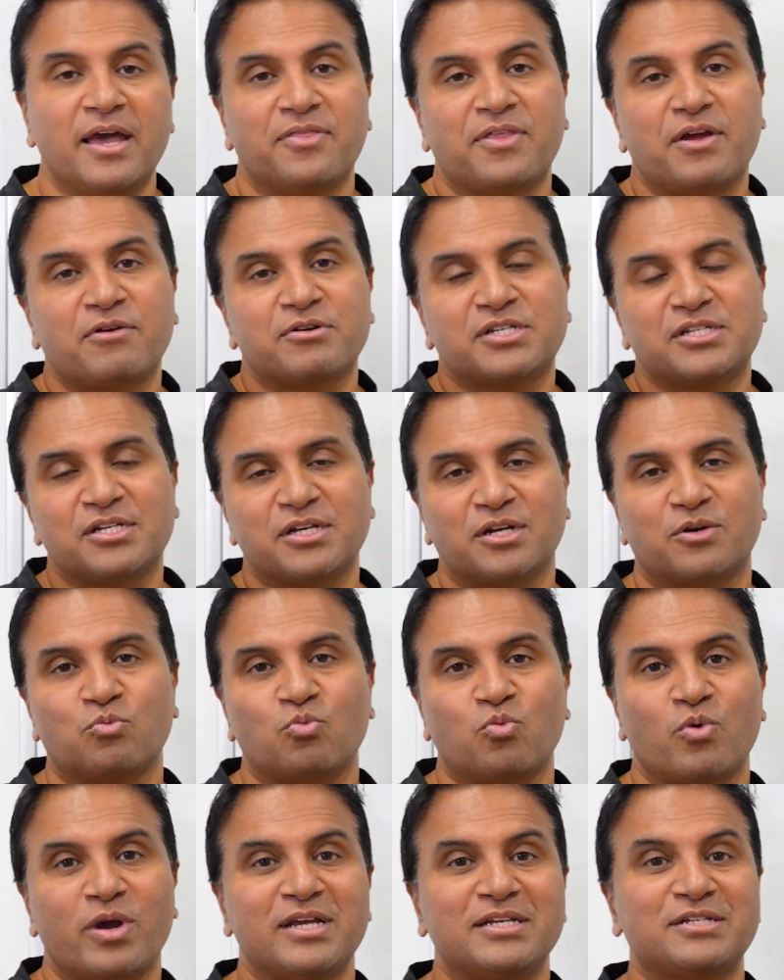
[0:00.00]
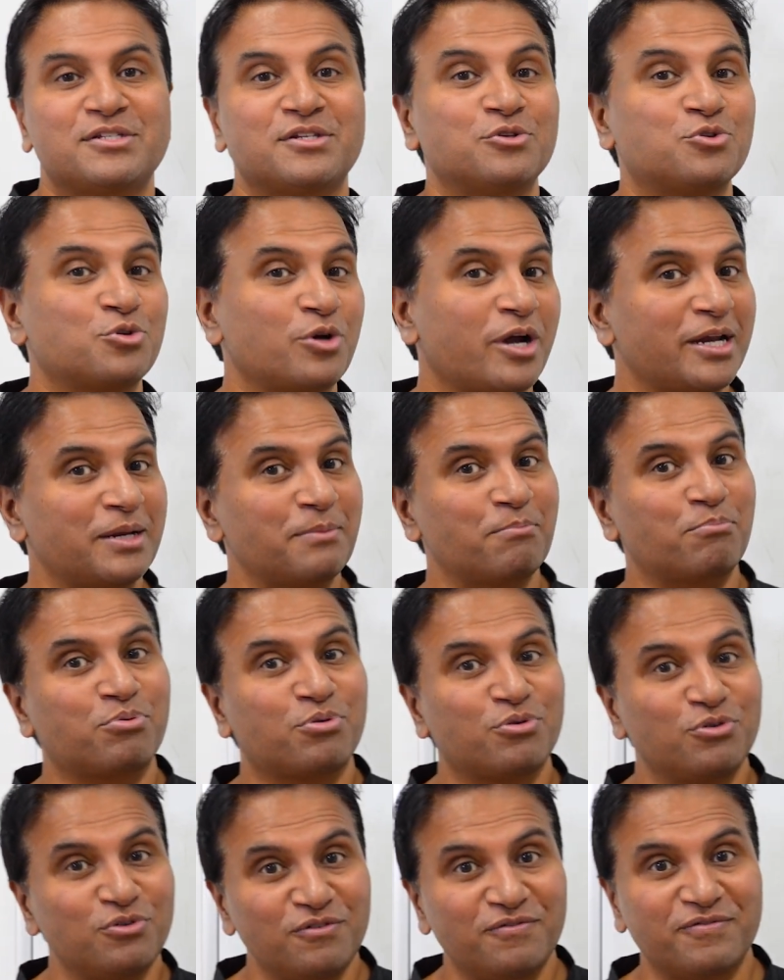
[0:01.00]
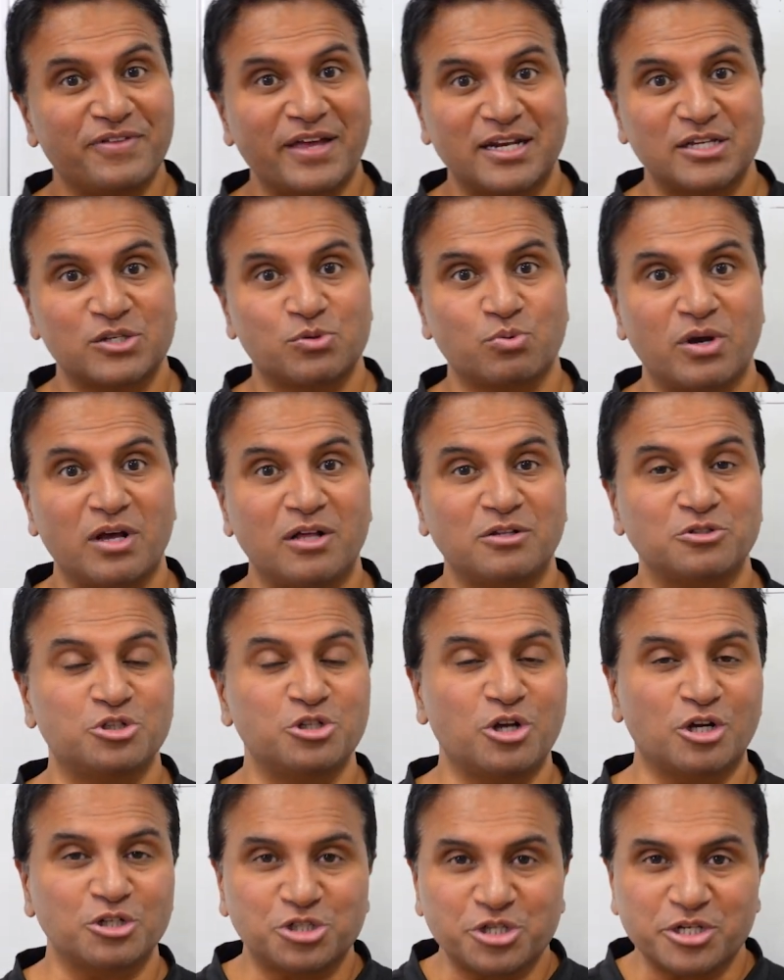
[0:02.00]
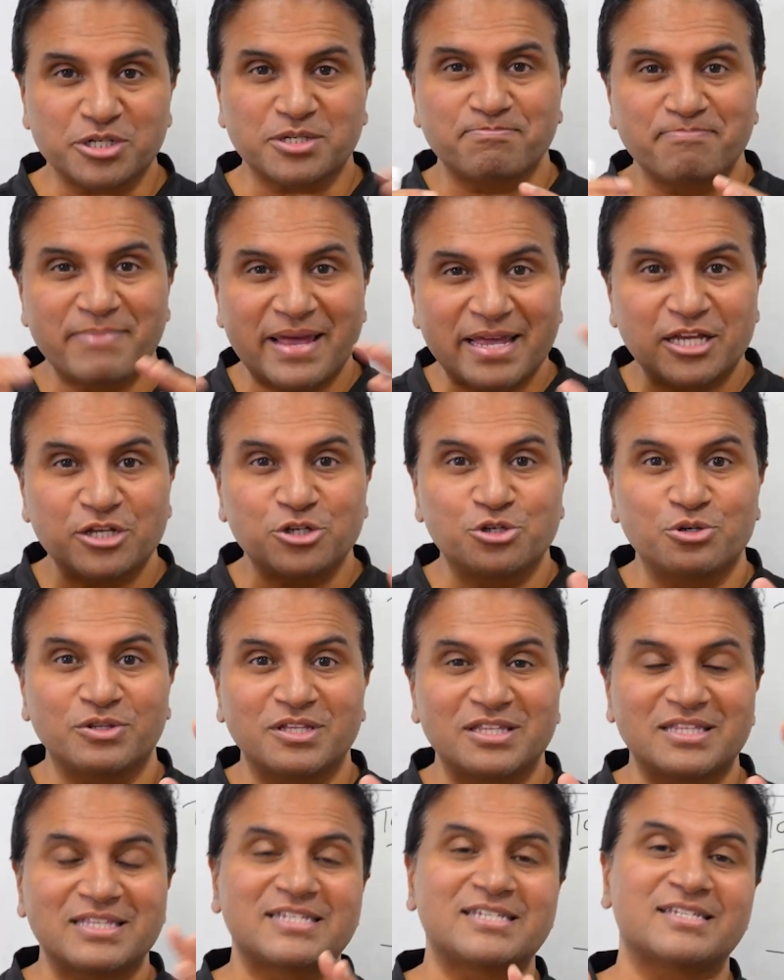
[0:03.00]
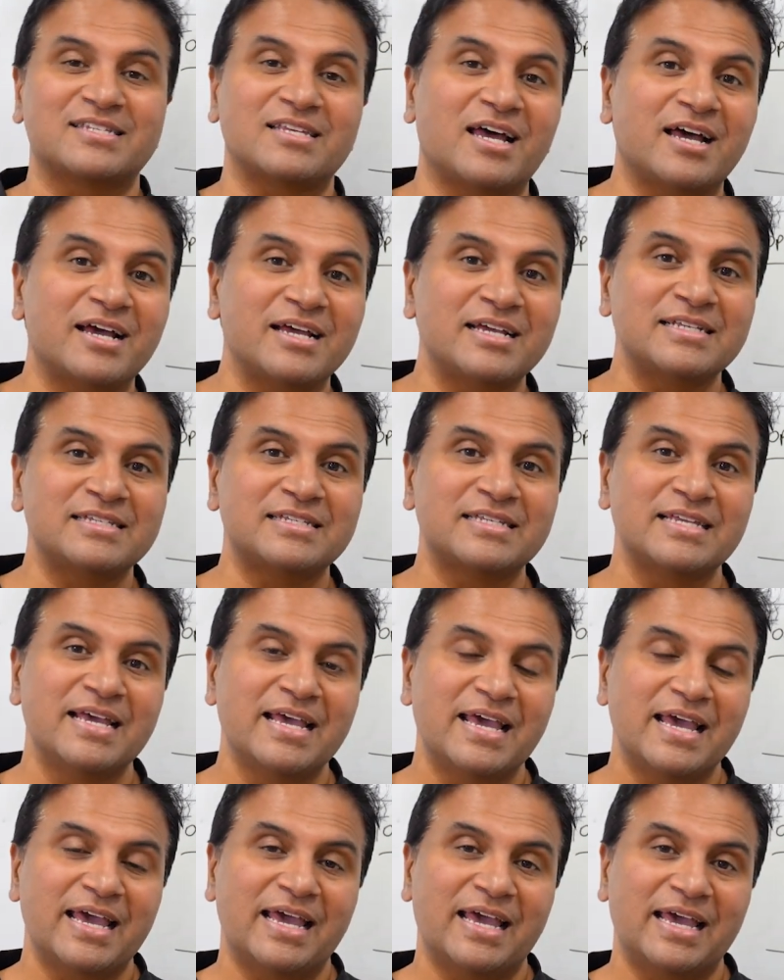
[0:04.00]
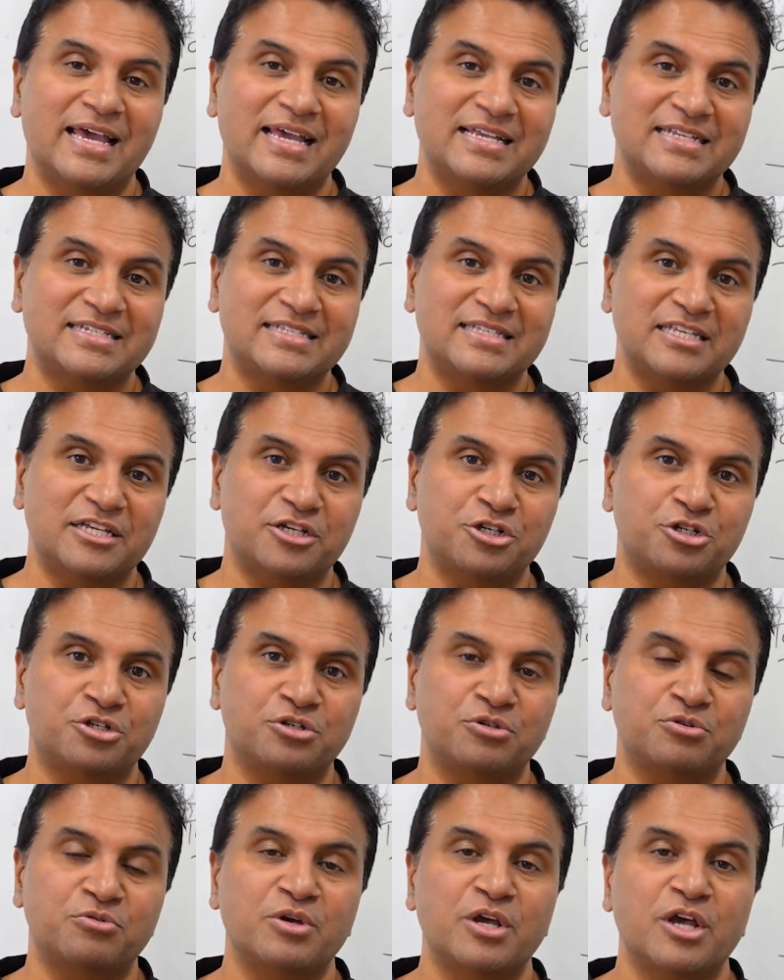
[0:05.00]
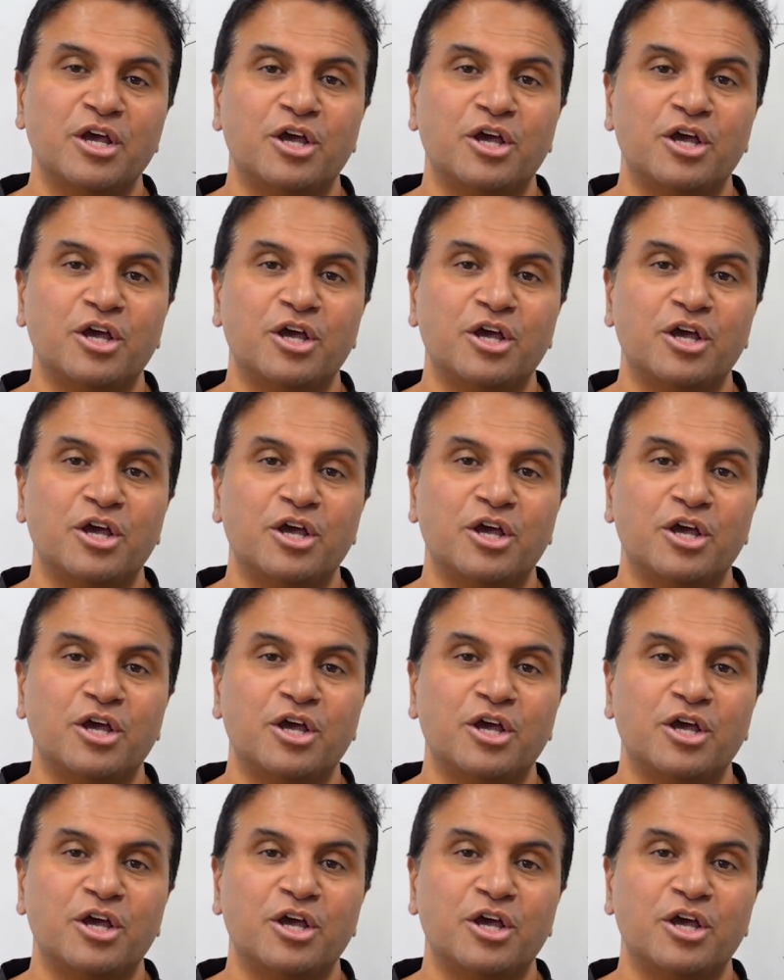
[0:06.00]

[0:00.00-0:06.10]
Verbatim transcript: There are certain ways to try and improve that as well, not just making sure that the size uh, is the issue.